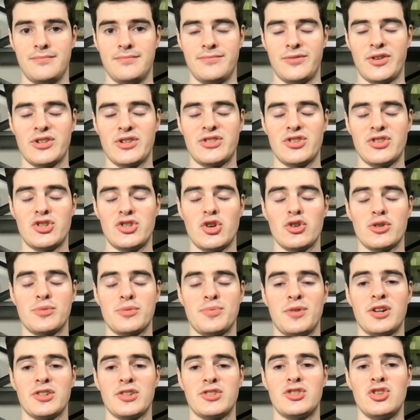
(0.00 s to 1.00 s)
First, the show is
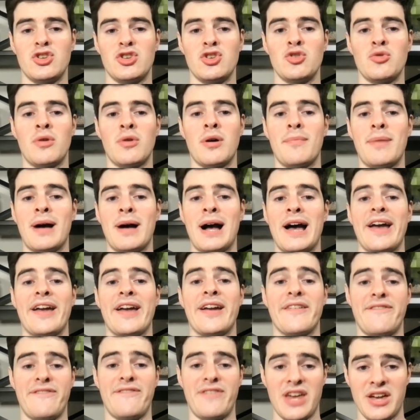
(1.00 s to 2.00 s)
brought to you by
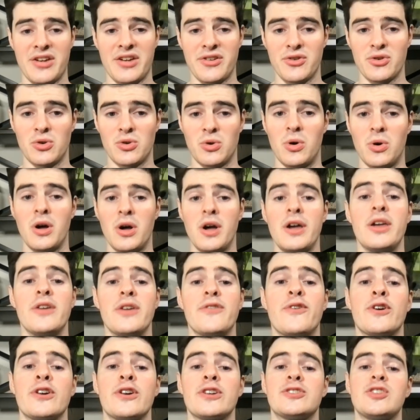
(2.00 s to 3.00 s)
FanDuel. You've
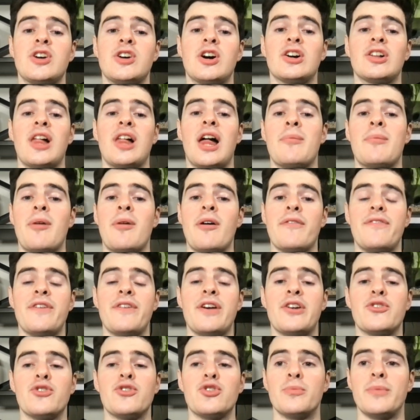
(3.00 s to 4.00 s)
heard us talk a lot about
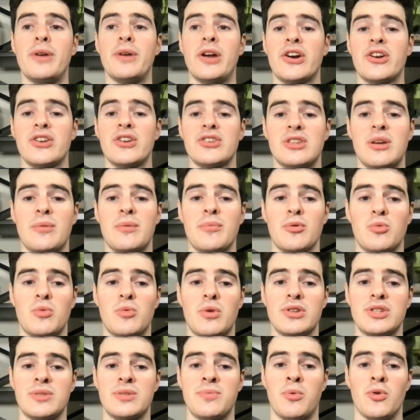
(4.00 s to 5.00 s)
FanDuel, America's number one
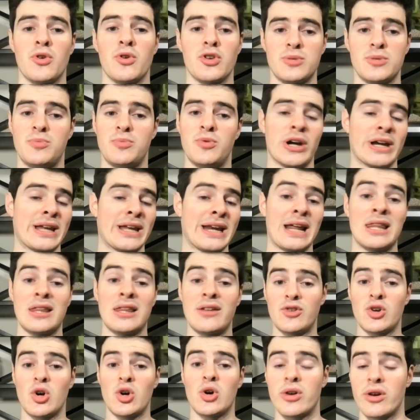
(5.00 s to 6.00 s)
sportsbook, and I
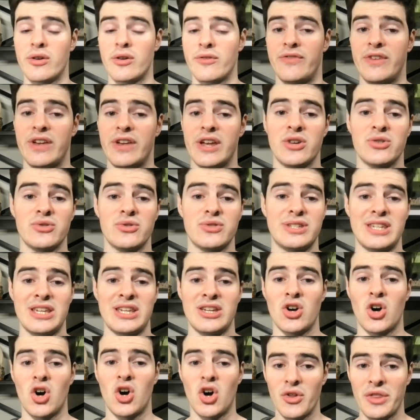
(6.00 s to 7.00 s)
love going on FanDuel, seeing
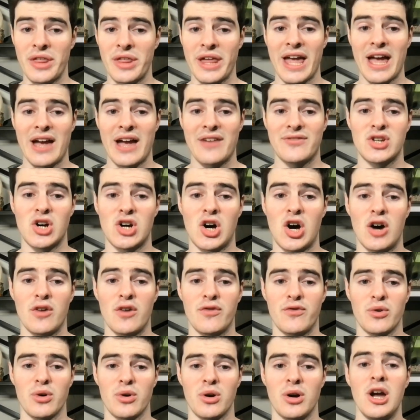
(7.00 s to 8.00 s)
all they have to
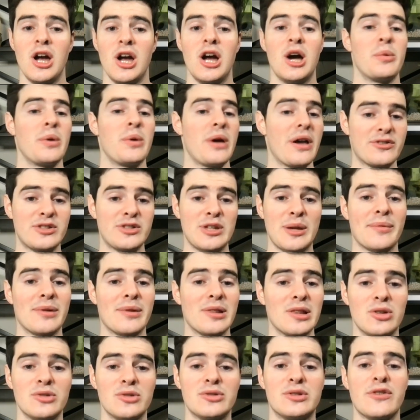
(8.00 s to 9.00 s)
offer. We have something a
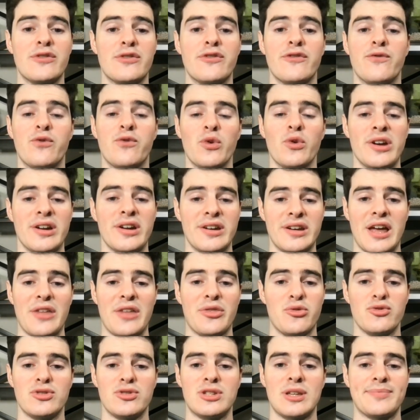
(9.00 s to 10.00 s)
little different for you. Now
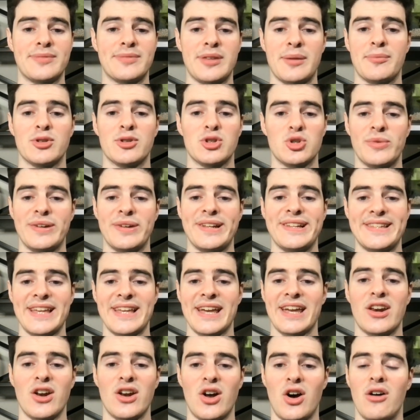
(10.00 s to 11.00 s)
through September
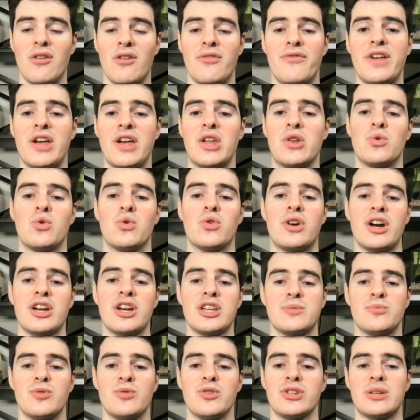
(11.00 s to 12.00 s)
twenty-second, all FanDuel
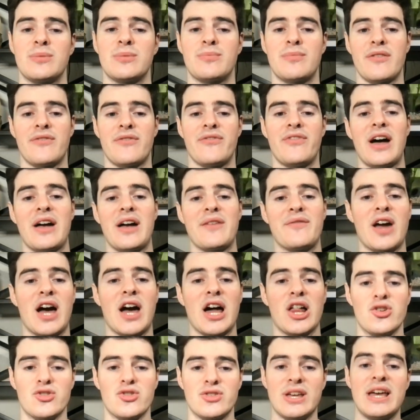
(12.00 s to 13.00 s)
customers can bet five
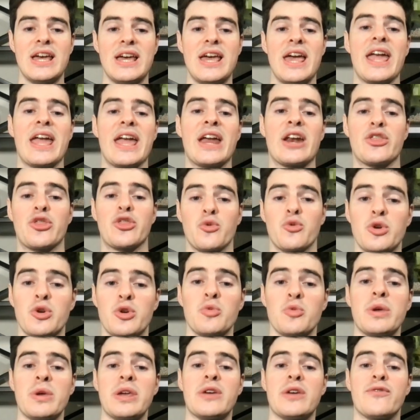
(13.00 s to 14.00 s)
dollars. Get a
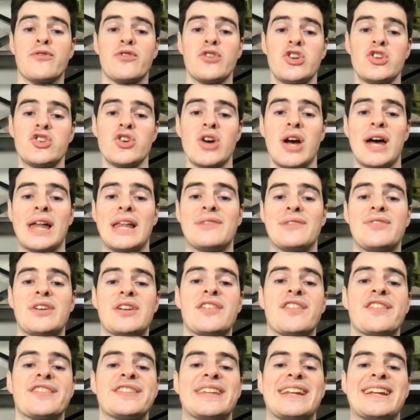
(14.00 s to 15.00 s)
three-week free trial of
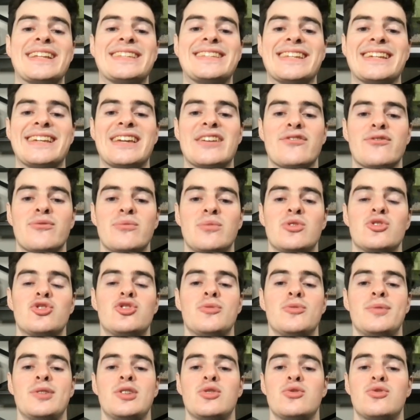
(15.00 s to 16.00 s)
FanDuel Sunday Ticket from
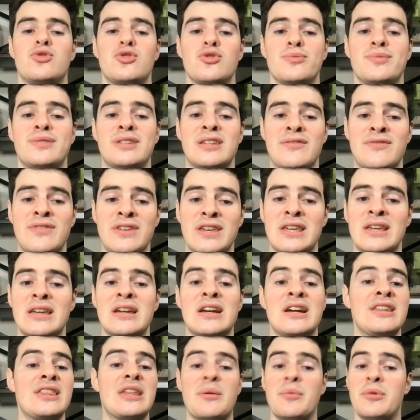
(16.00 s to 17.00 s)
YouTube and YouTube T V.
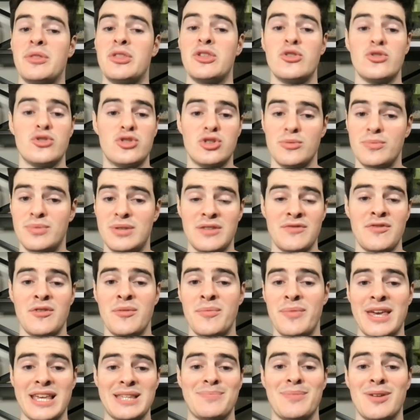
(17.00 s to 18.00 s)
Then with YouTube T
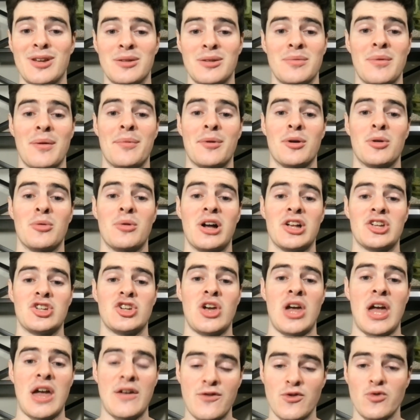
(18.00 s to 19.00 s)
V-based FanDuel, you'll be able to watch
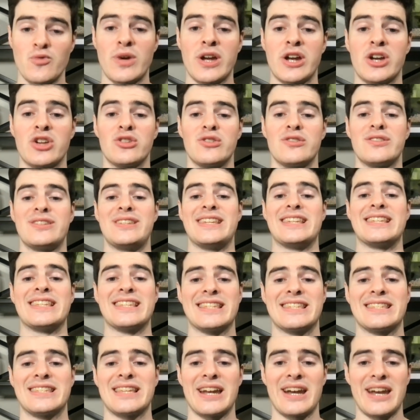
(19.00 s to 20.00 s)
every regular season
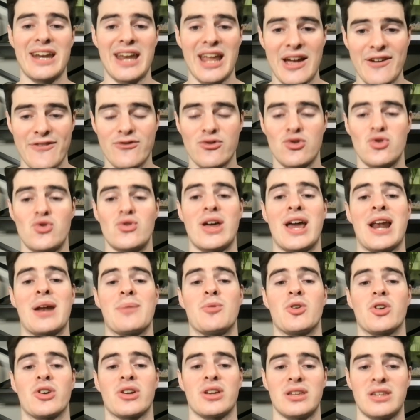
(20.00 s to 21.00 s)
Sunday afternoon
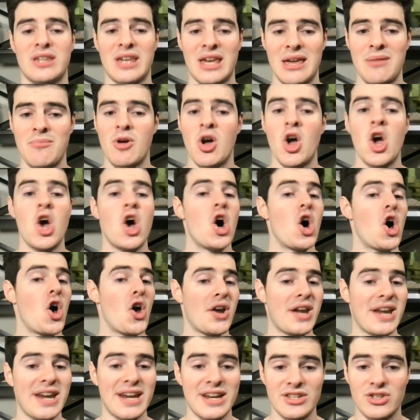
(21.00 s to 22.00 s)
out-of-market game. All you
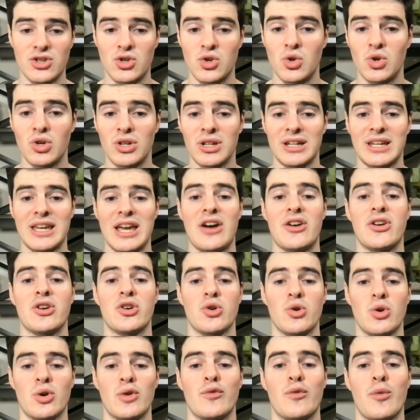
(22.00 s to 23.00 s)
need is a Google account and a
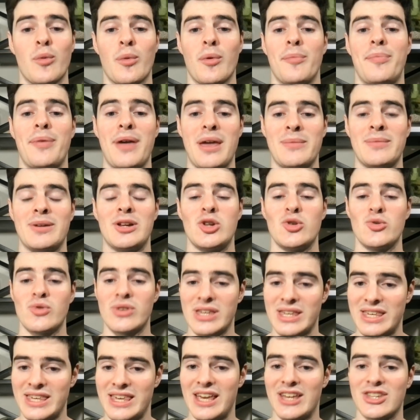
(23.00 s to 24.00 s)
current form of payment. You
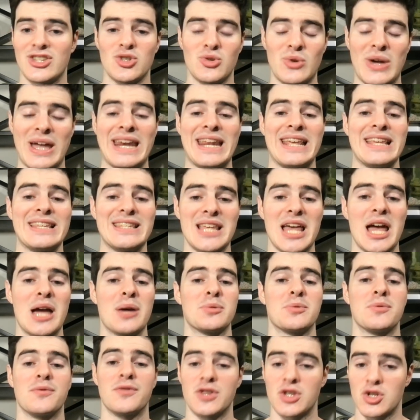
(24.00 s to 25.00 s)
can cancel anytime.
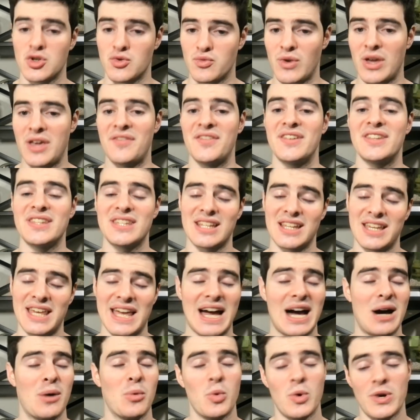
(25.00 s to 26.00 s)
So for this Ravens and
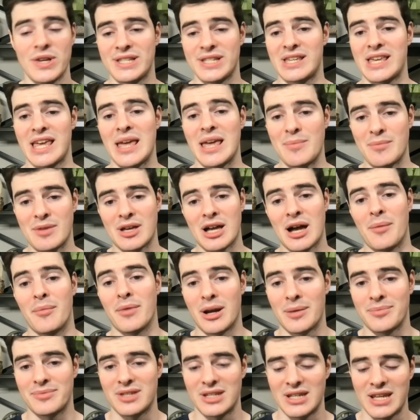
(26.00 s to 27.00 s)
Cowboys game coming
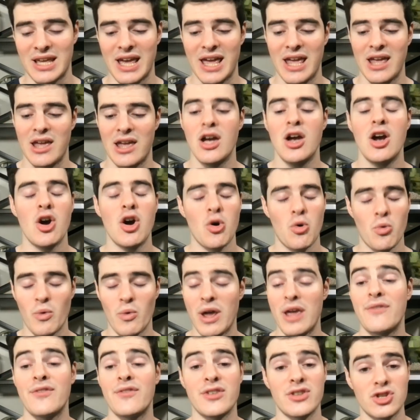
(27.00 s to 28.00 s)
up today,
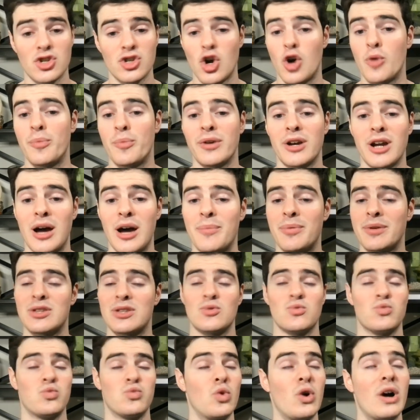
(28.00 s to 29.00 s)
Ravens open up is
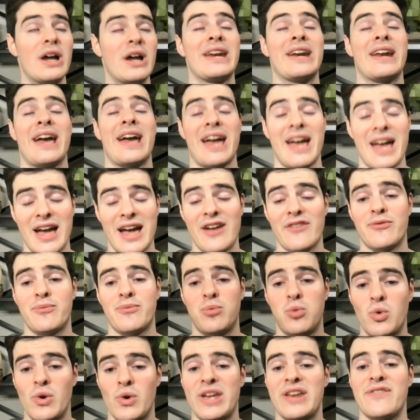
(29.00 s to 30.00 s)
one and a half
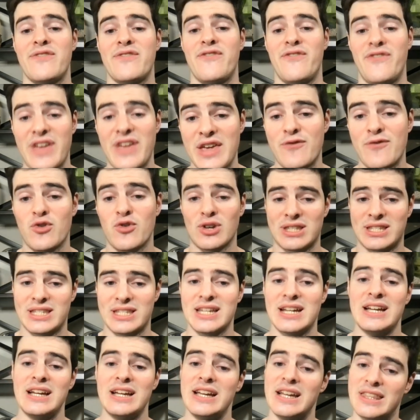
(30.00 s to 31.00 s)
point
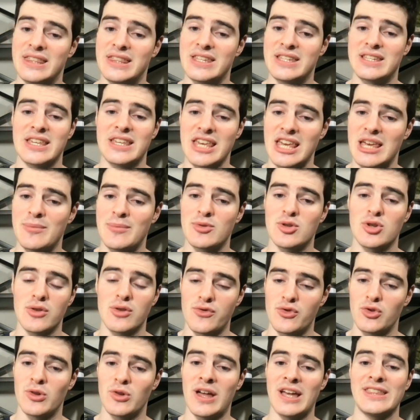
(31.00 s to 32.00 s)
favorites in this game. So if
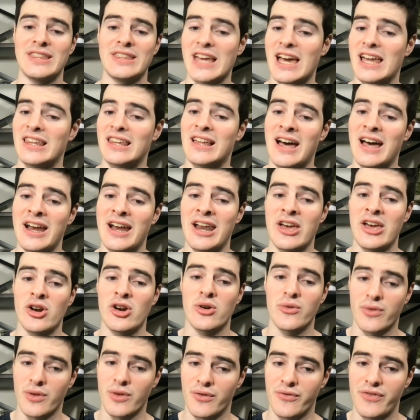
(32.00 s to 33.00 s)
you like that line, head
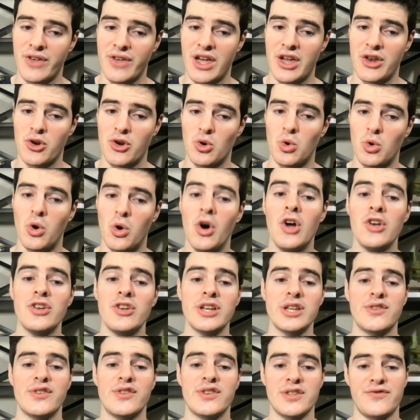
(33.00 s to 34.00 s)
over to FanDuel.
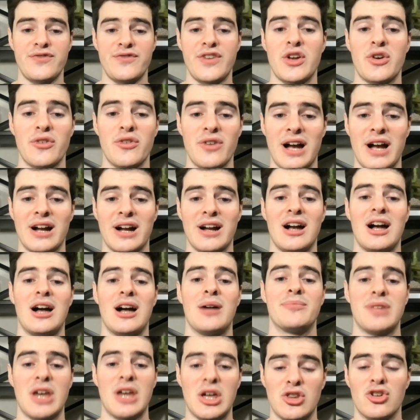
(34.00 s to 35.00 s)
Just visit FanDuel dot
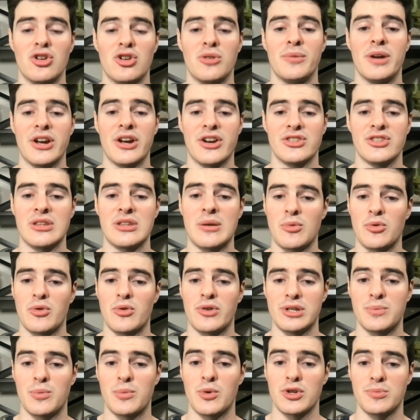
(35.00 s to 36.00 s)
com. Download America's number one
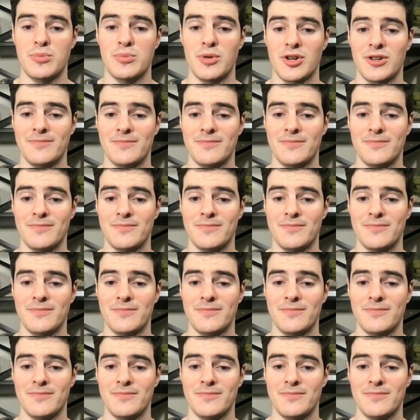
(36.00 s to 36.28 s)
sportsbook.